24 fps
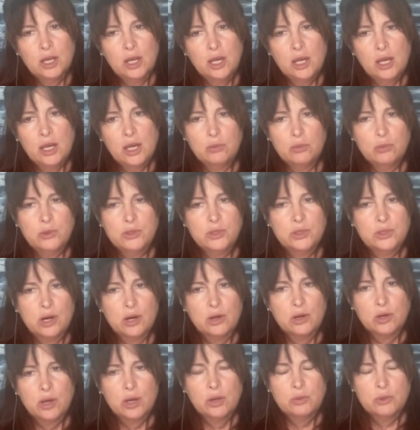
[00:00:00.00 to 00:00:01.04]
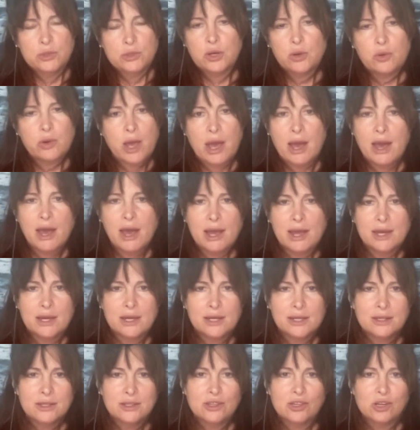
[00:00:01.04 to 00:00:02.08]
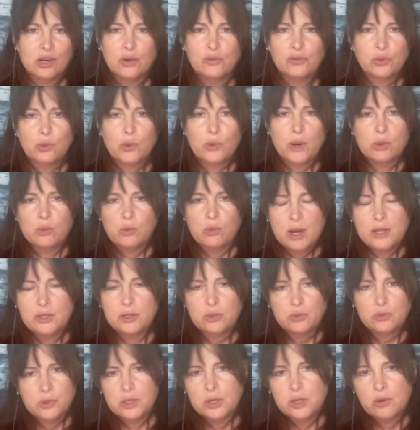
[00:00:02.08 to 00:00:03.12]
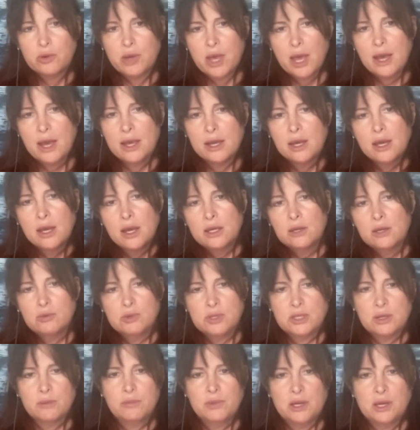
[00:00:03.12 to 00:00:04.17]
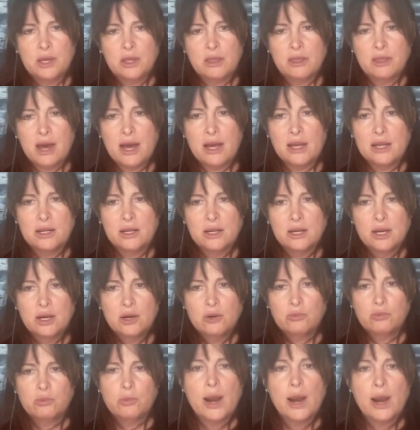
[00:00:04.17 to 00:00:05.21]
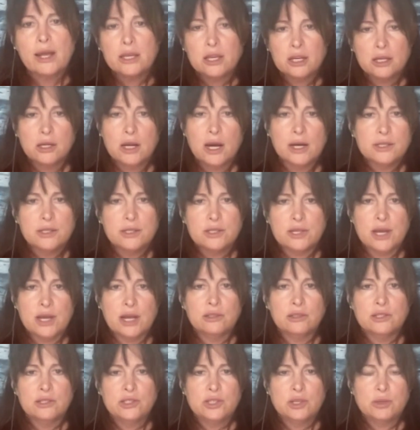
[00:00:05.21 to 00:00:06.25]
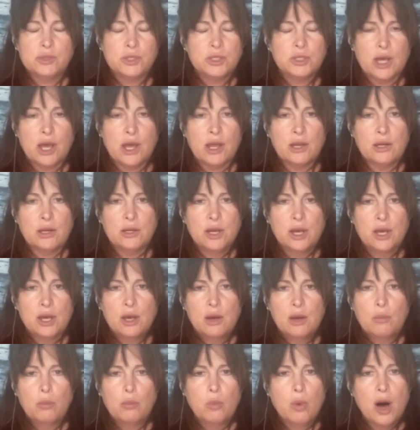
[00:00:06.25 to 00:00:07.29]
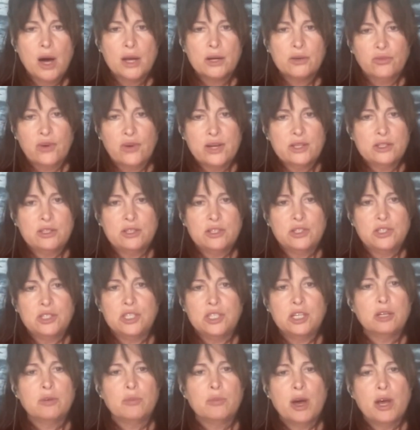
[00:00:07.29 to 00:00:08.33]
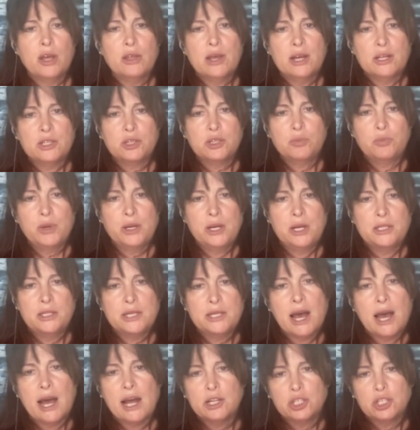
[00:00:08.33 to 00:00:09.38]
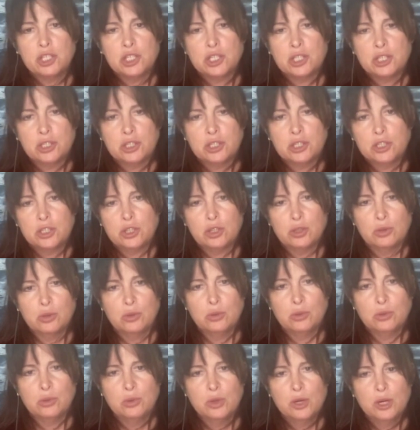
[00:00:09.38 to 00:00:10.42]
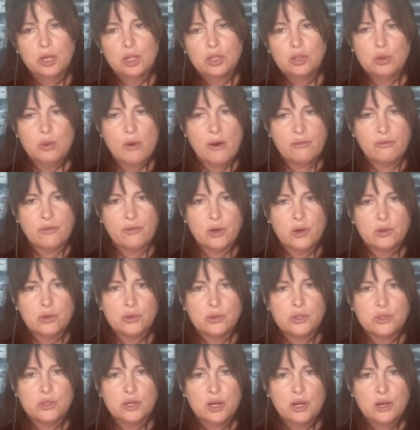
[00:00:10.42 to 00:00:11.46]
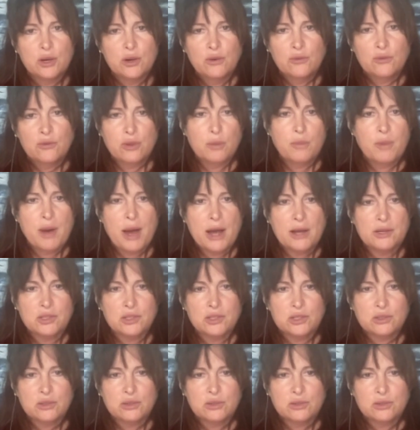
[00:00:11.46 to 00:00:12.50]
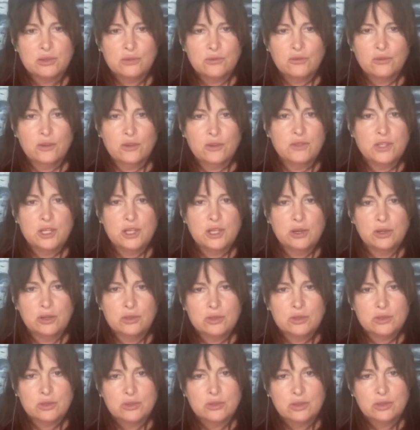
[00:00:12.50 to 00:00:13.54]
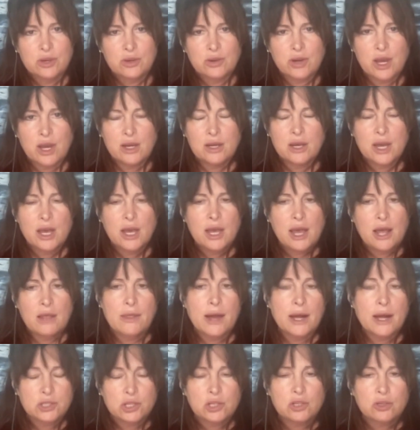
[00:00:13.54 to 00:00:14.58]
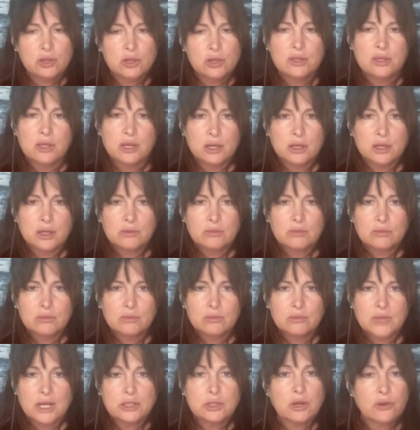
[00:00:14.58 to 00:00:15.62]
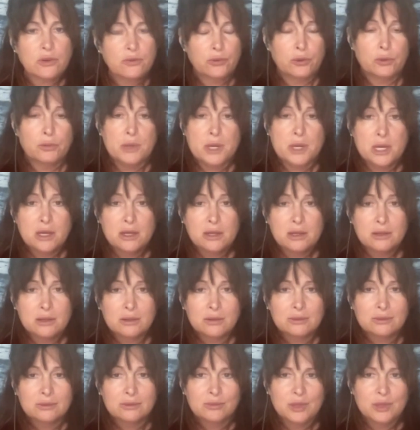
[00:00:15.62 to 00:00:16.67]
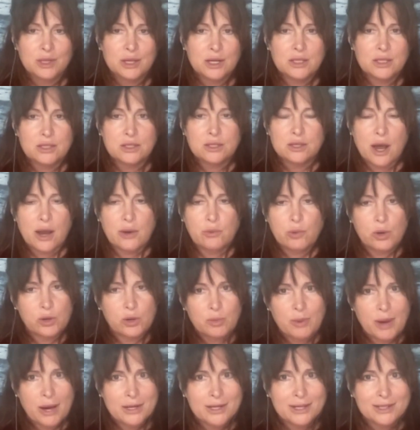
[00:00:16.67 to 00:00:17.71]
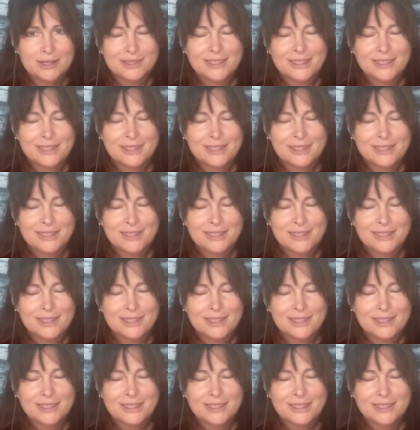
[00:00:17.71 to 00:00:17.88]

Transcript: it was, it was okay. You know, for what it was, it was okay. It was something that recognizes at least and, and modifies the stigma that's been attached to UFOs for the past 50 years. Okay. And that's a good thing. That's good for me because I wrote about it.